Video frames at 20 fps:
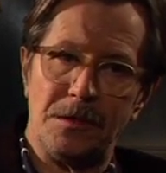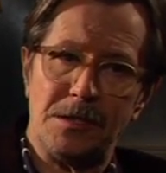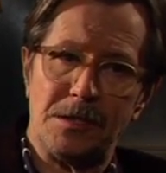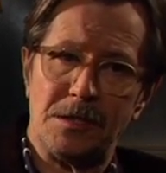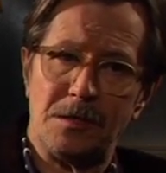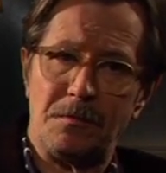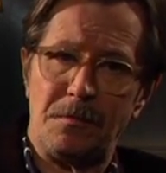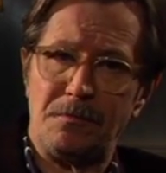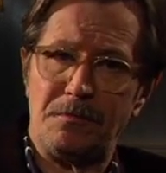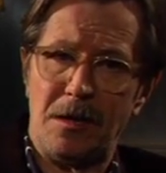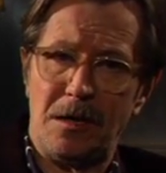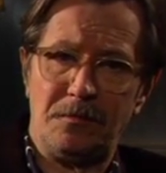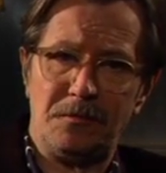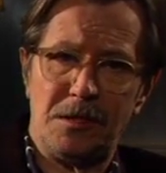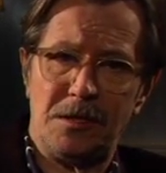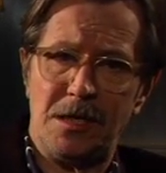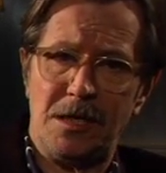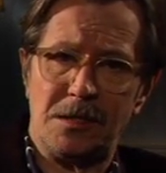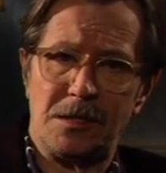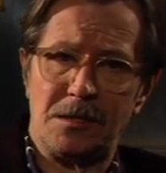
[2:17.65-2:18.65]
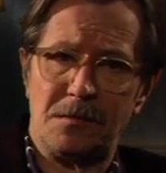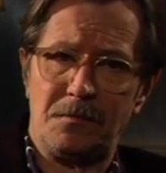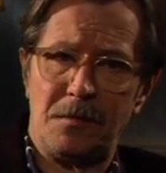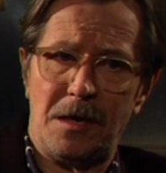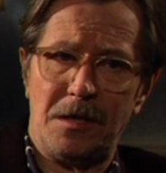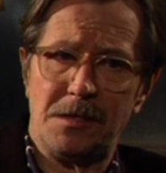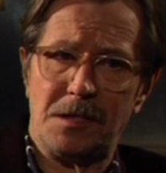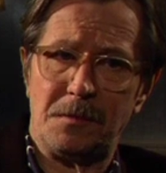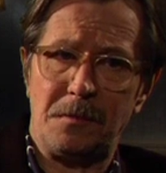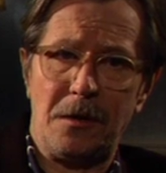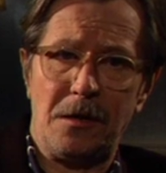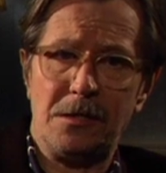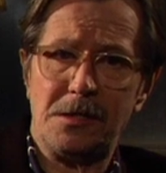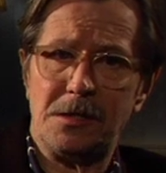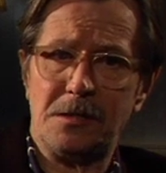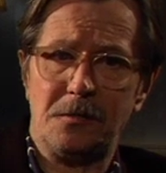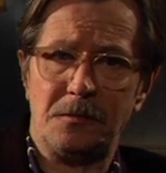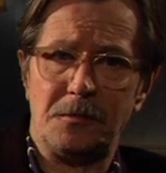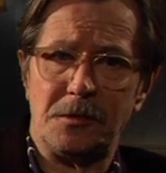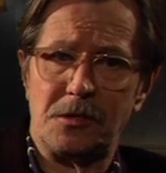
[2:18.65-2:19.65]
It's it's it's it's
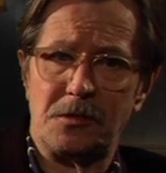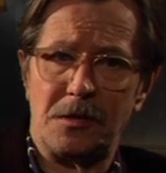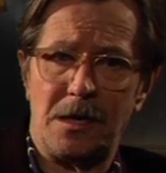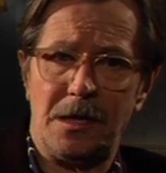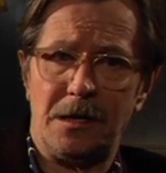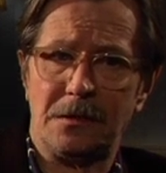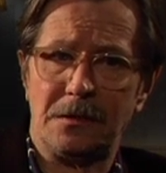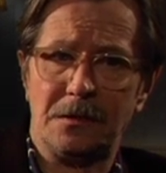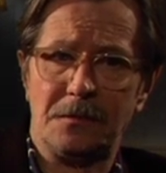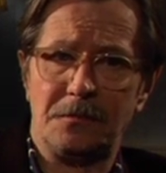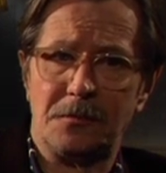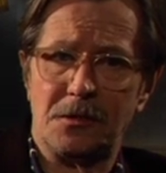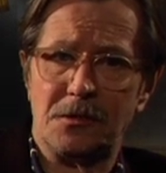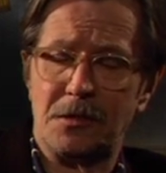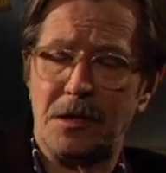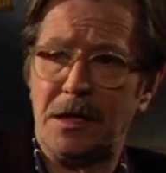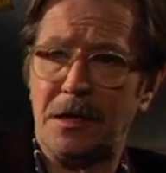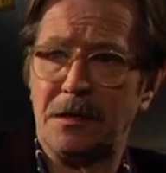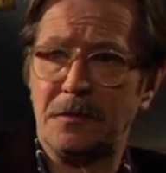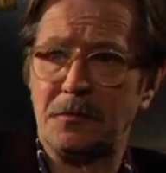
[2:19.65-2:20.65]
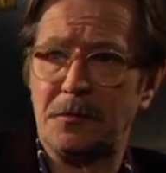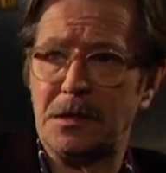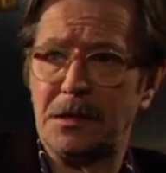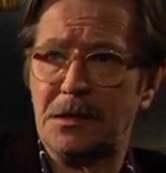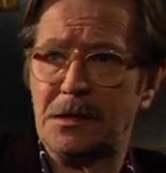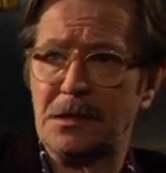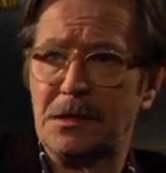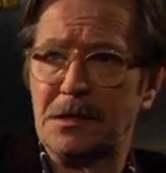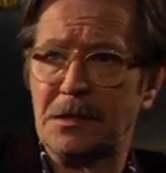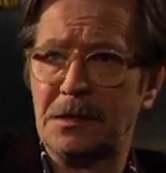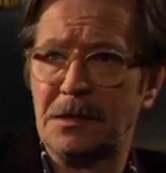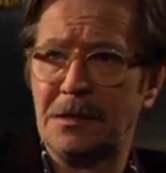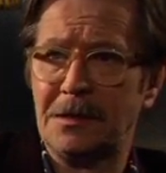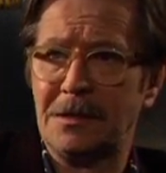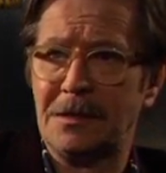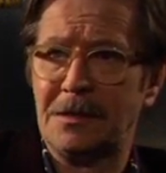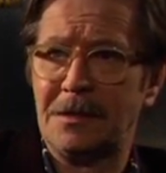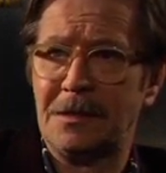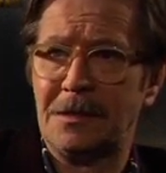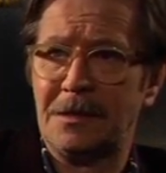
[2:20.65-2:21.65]
personal betrayal and betrayal of one's
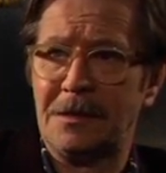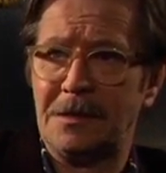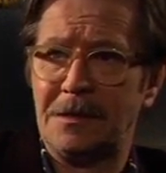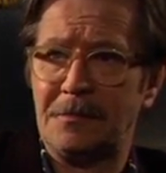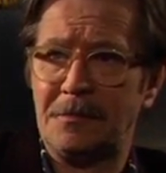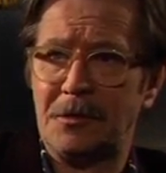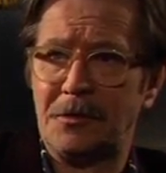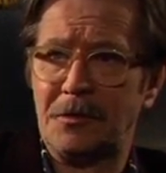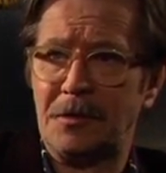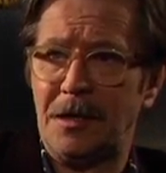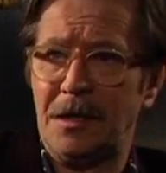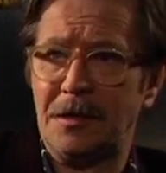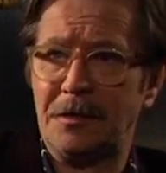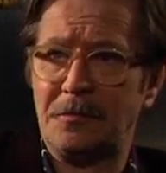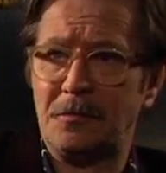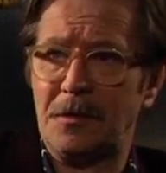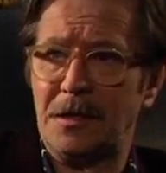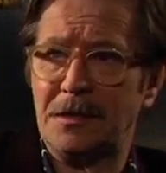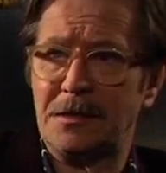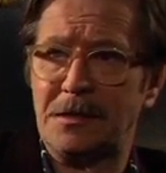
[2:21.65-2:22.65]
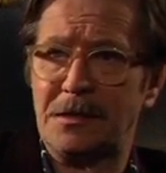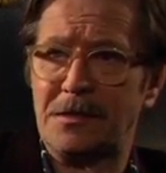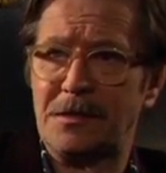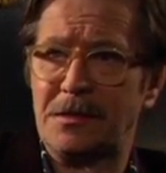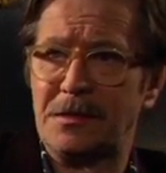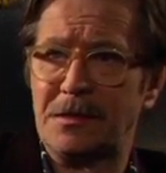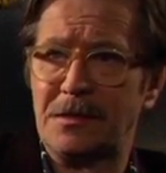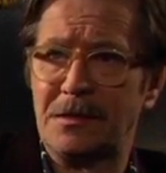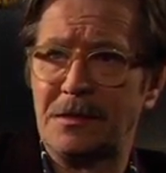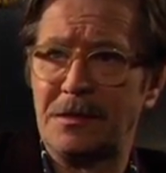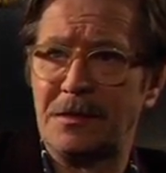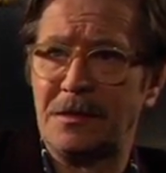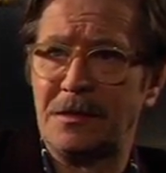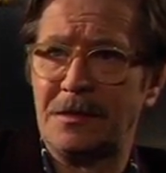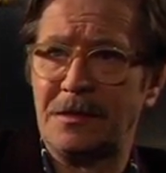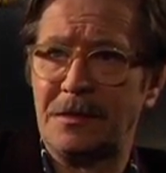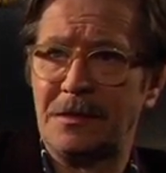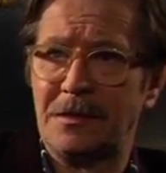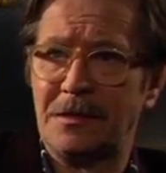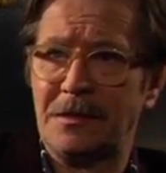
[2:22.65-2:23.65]
betrayal of one's
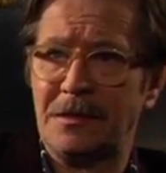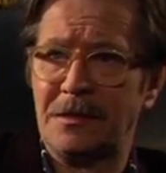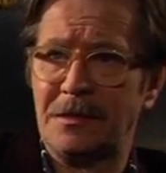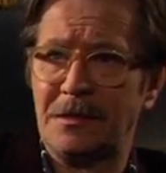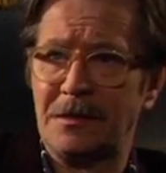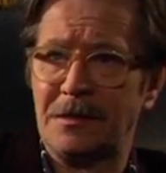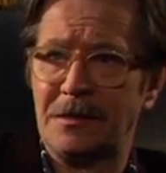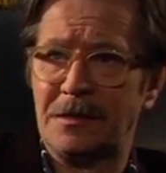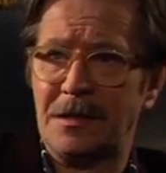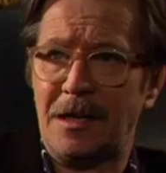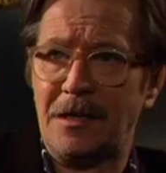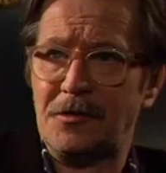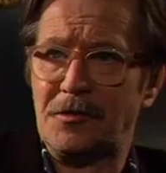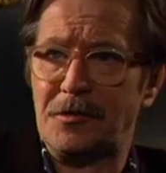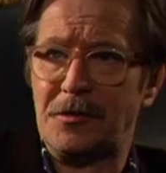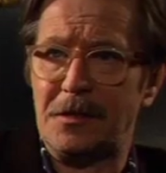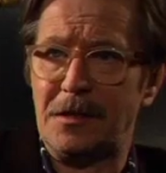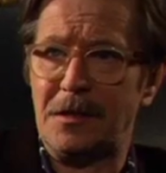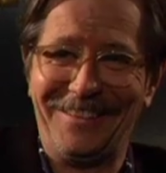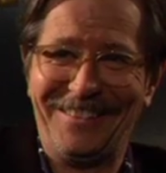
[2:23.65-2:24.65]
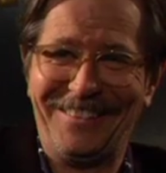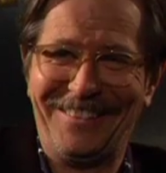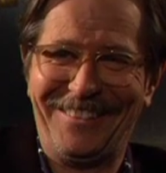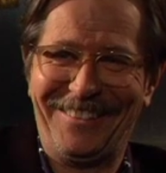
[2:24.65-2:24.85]
country.